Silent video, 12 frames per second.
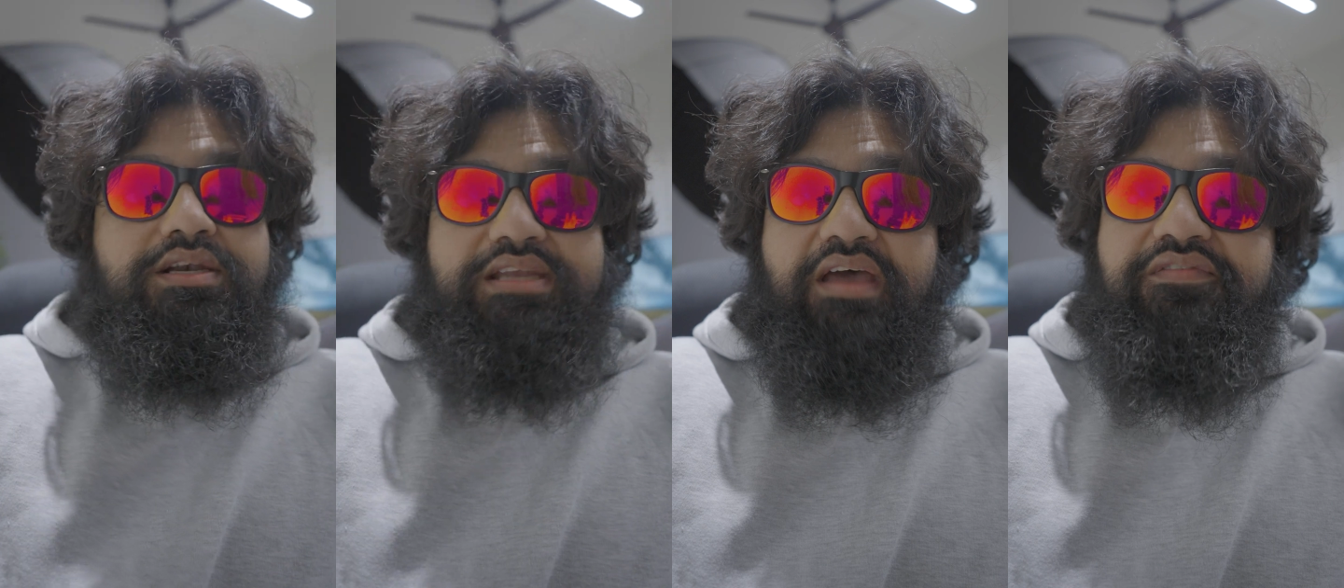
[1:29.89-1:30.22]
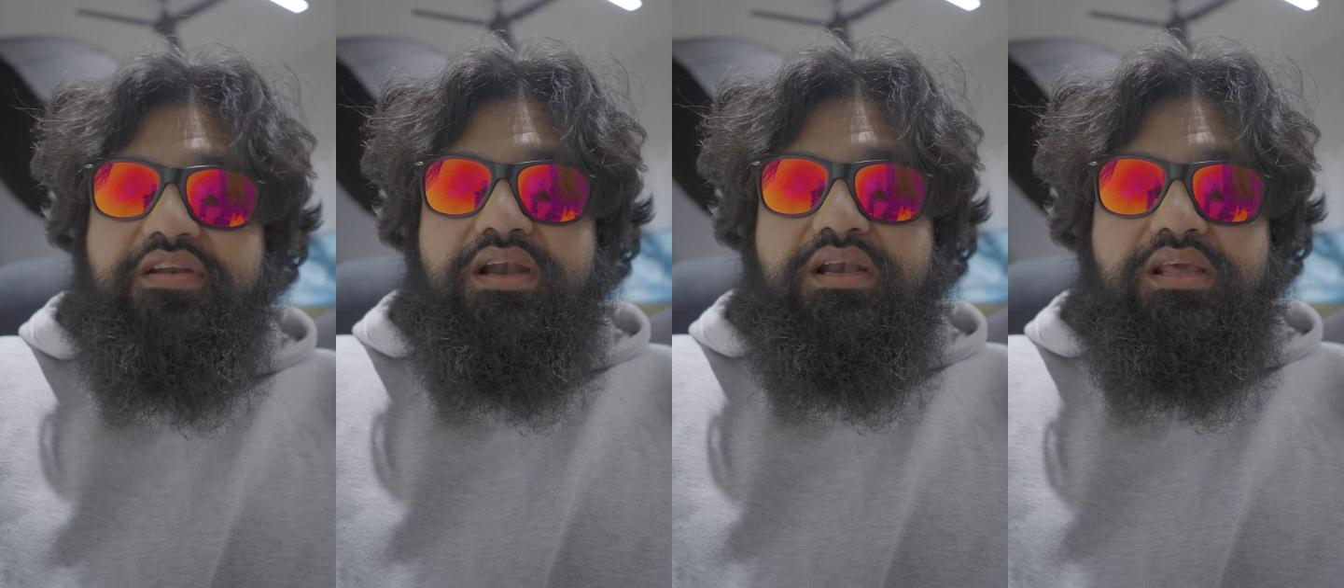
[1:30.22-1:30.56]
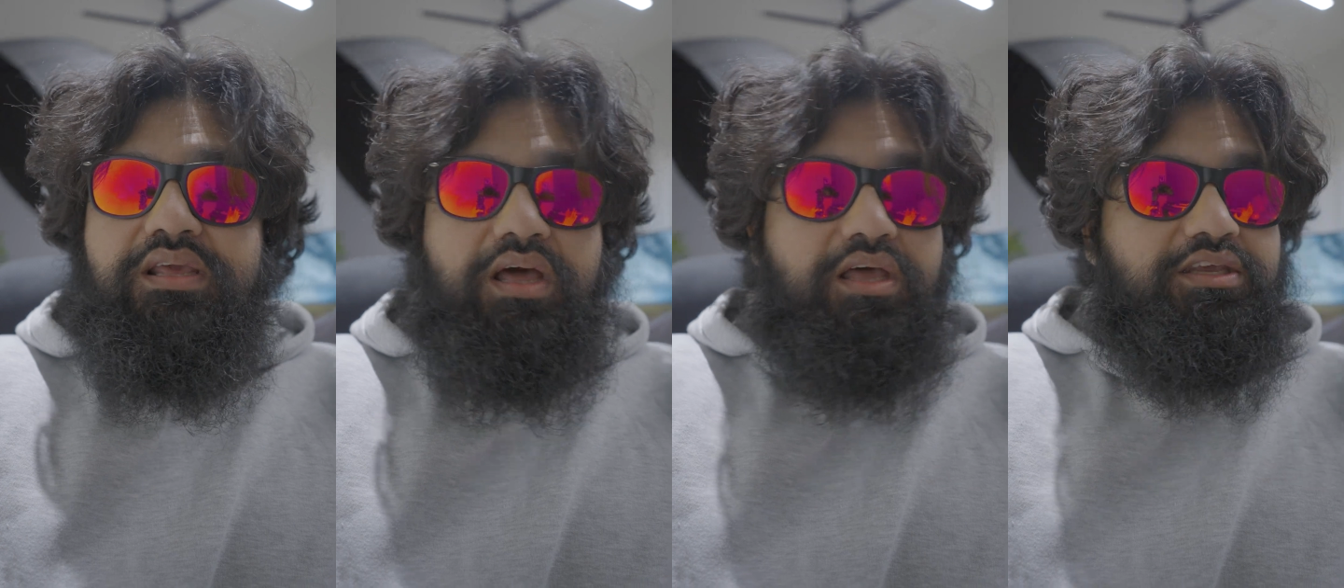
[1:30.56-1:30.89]

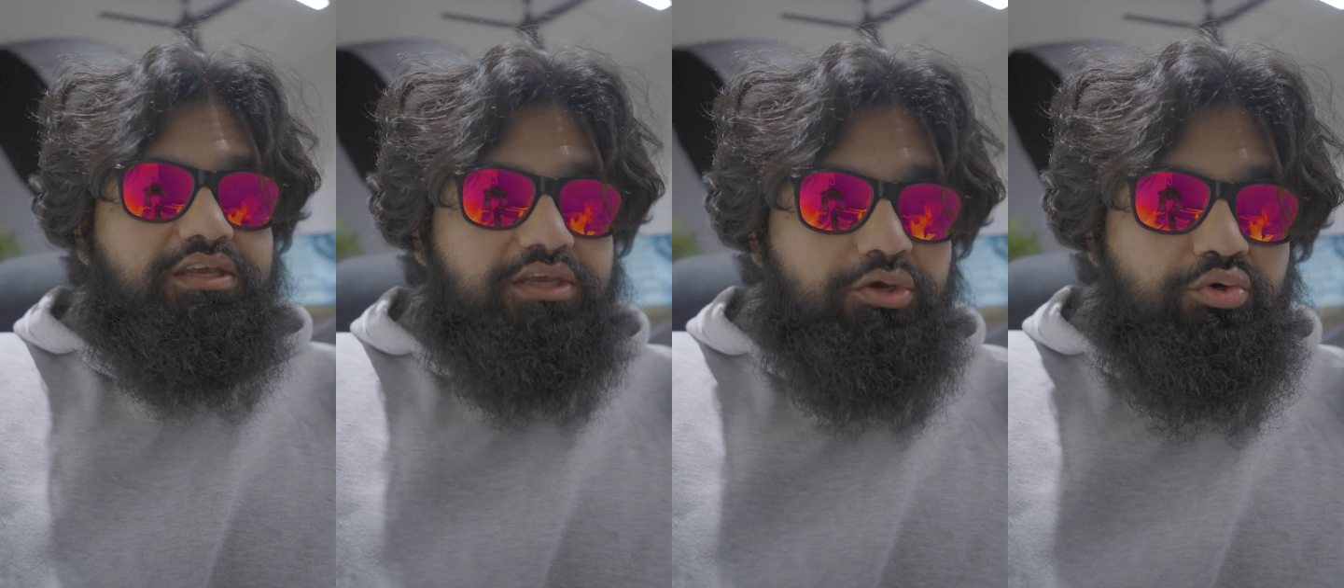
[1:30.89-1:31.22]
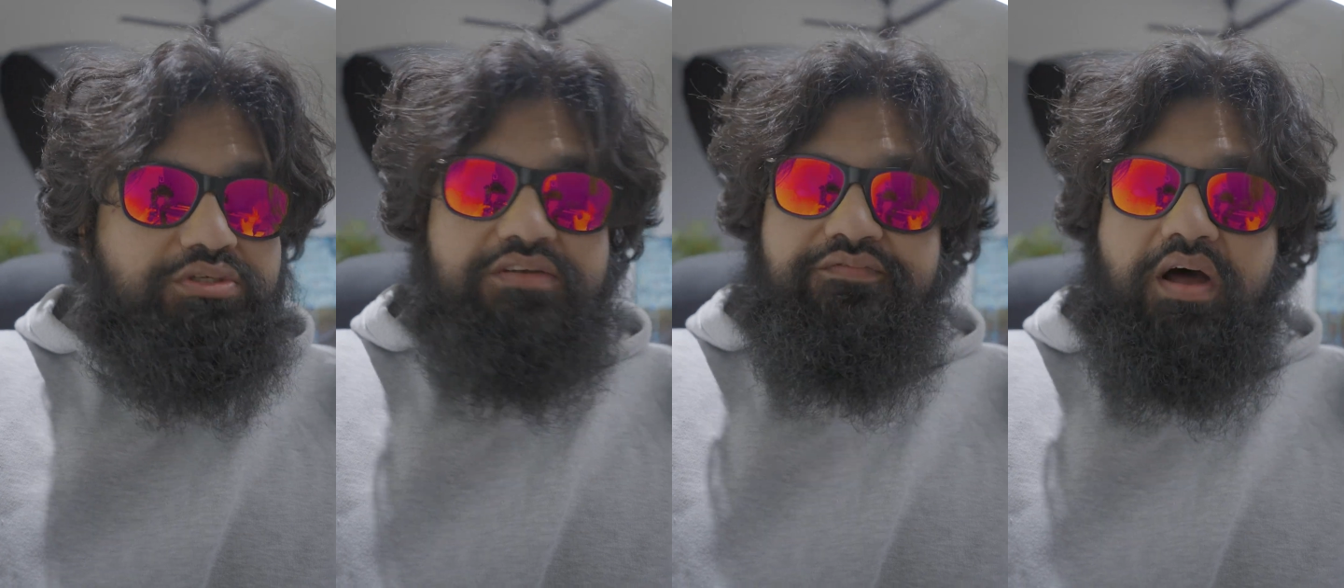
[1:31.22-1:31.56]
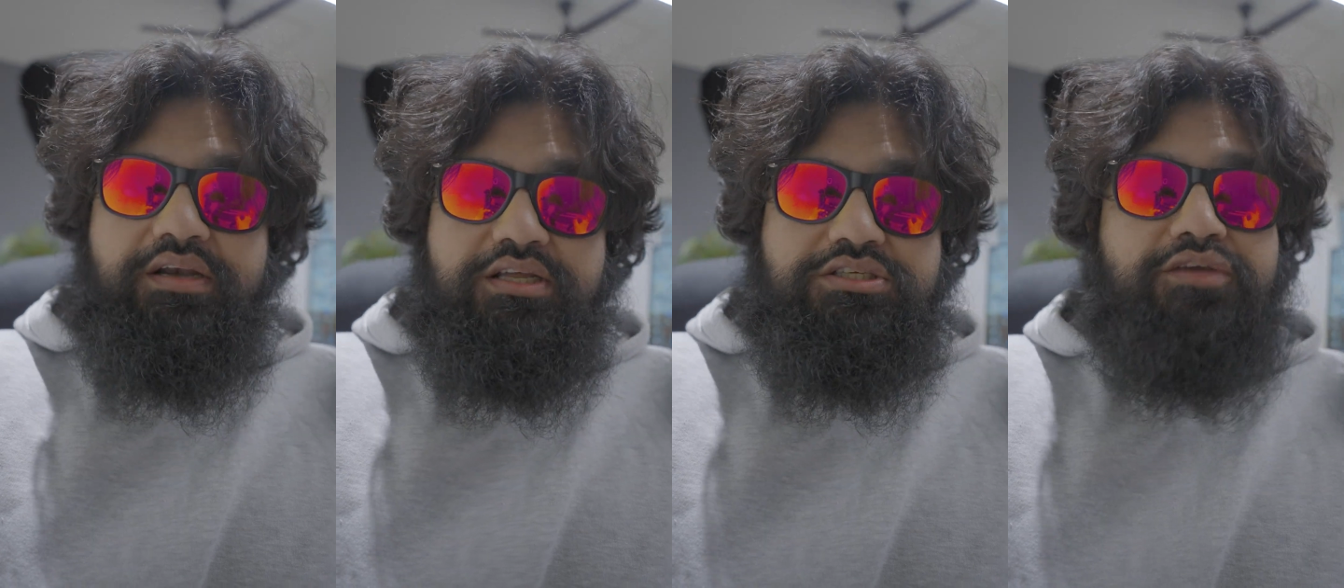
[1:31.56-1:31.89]
Definitely a huge
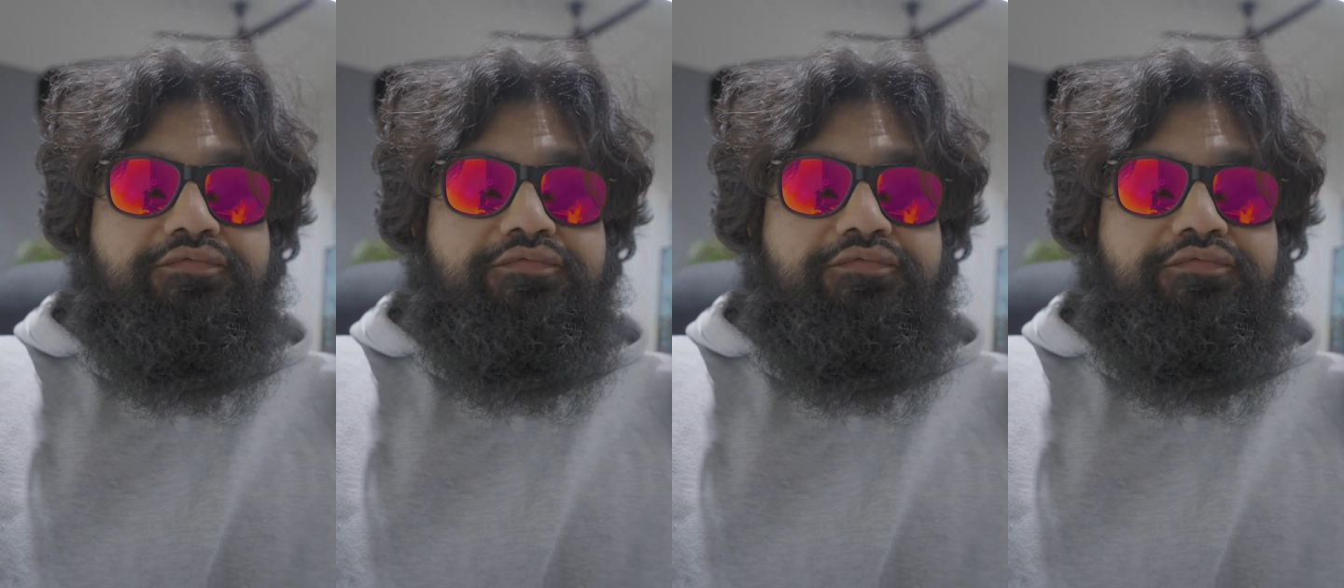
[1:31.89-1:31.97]
advantage